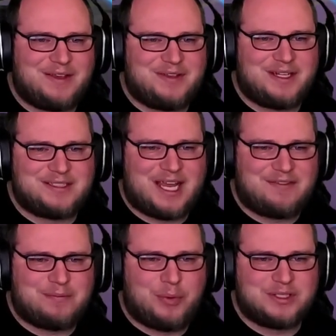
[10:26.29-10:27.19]
if he doesn't die
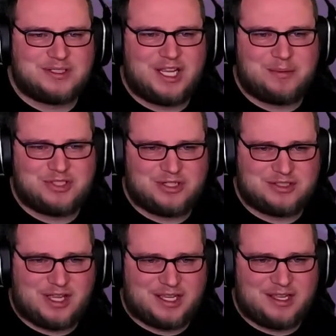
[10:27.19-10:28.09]
from poison damage here in a
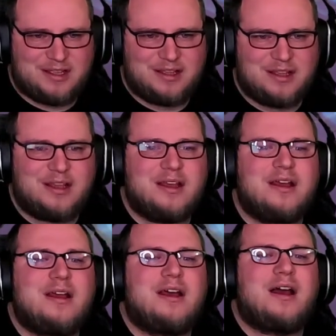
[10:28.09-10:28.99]
second.
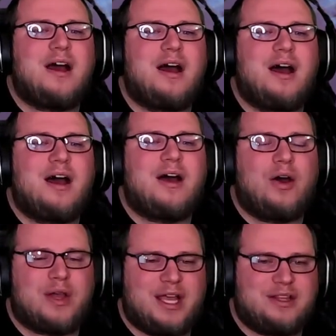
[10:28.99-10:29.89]

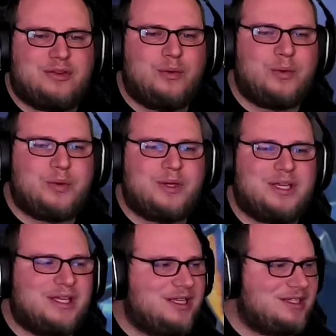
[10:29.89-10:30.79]
Okay, whew,
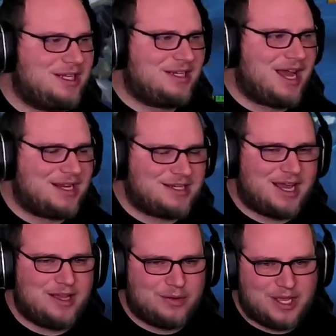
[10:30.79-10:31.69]
he did not
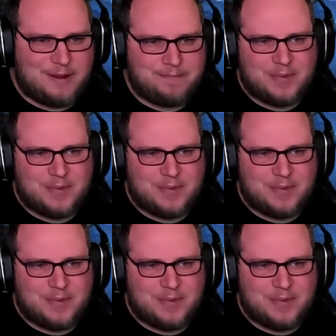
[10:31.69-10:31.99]
die, okay.